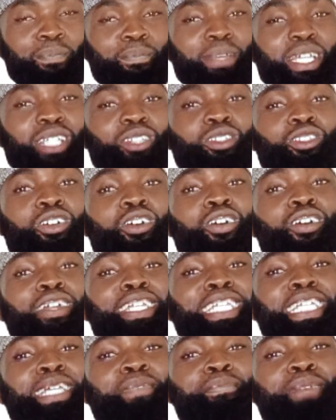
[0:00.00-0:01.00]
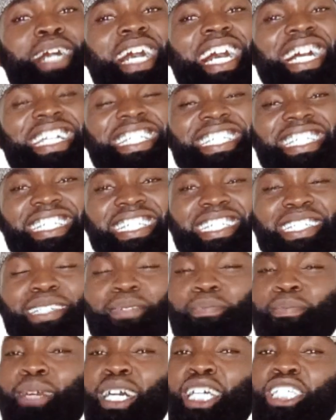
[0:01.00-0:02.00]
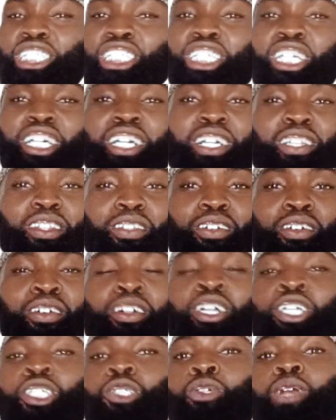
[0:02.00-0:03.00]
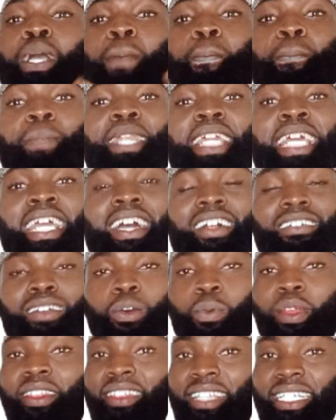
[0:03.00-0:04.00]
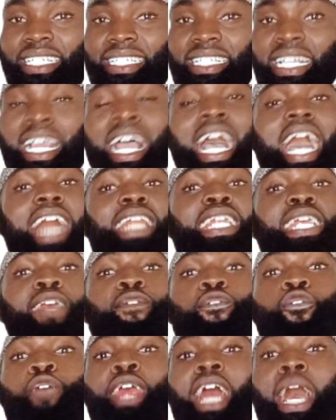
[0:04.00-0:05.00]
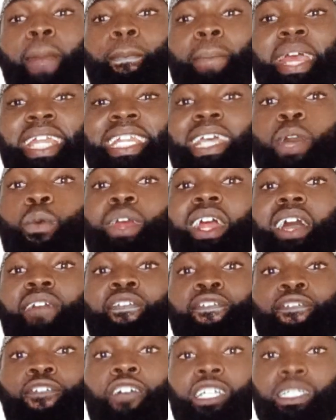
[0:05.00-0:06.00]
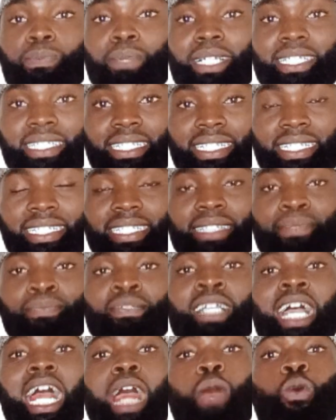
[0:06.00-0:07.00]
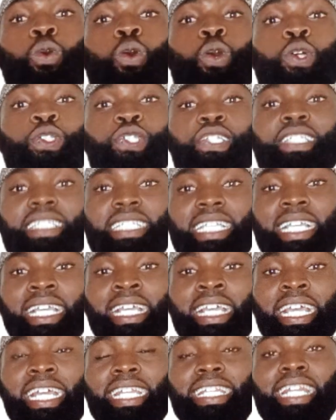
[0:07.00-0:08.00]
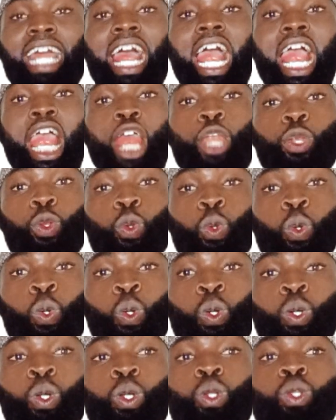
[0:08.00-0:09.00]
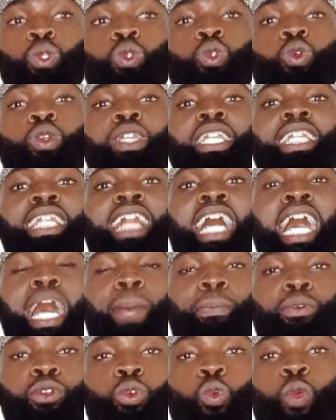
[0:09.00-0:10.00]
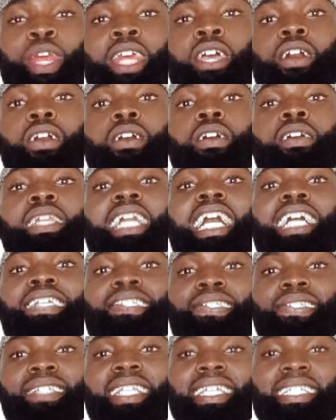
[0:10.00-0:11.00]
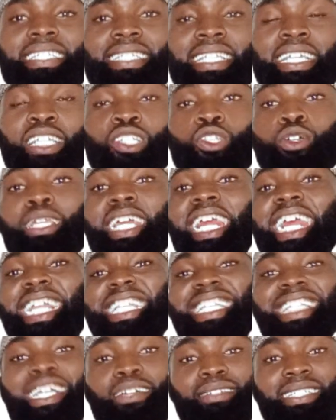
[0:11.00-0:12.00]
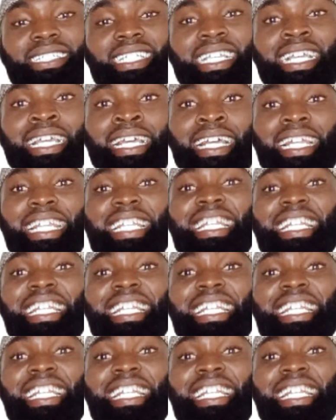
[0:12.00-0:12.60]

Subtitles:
bitalibatin. MashaAllah. You can play around with this. And if we are many and we are first persons, I will also say nahnu tulabun, we all are students. To negate it, I will say